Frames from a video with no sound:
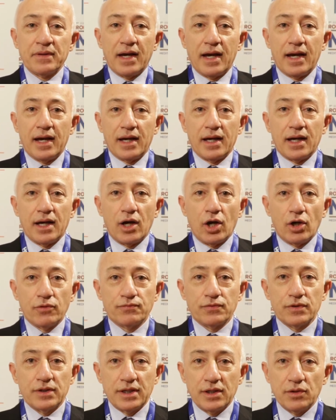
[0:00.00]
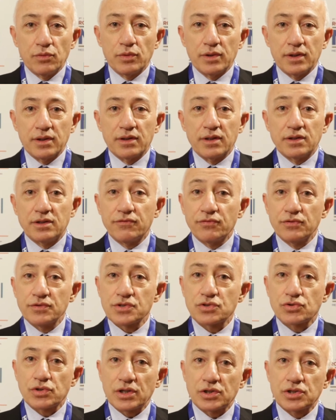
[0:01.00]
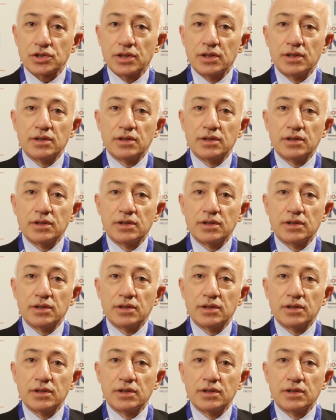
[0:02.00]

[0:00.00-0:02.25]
hopefully with a different structure